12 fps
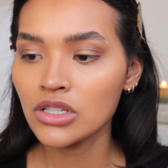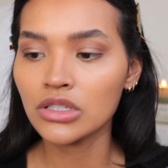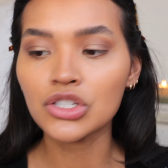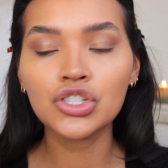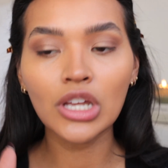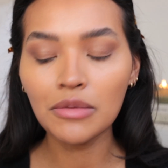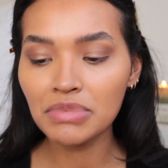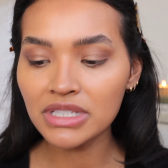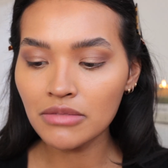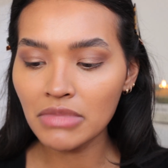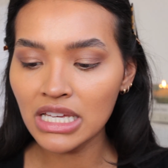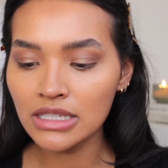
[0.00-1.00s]
the shape is
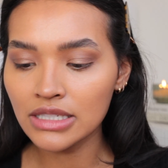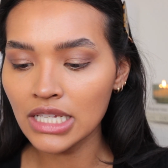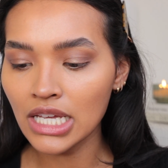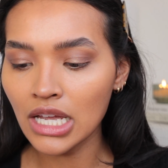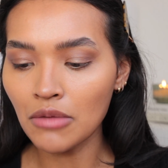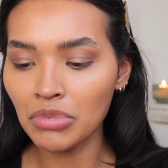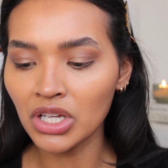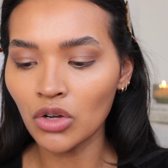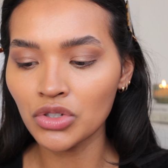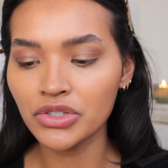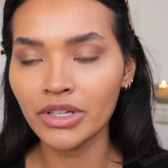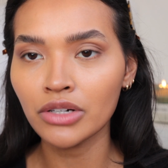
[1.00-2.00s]
amazing, but
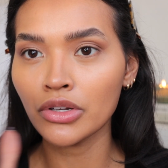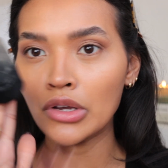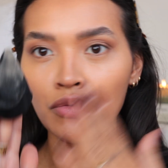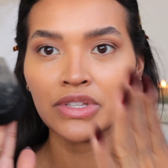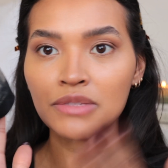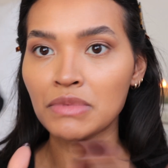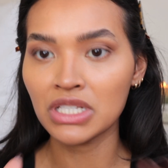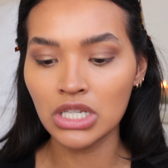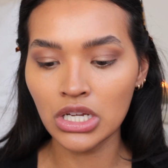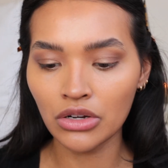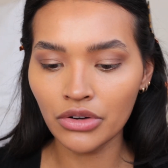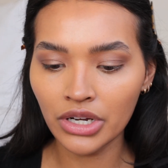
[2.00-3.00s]
also I don't know, this
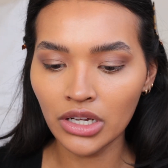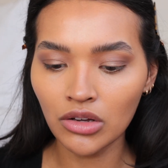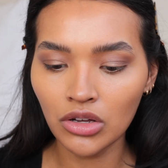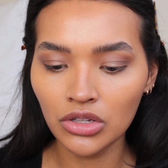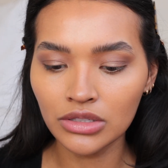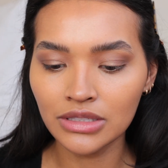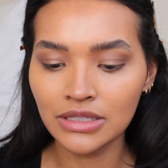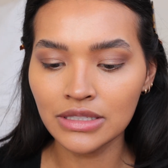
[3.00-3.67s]
material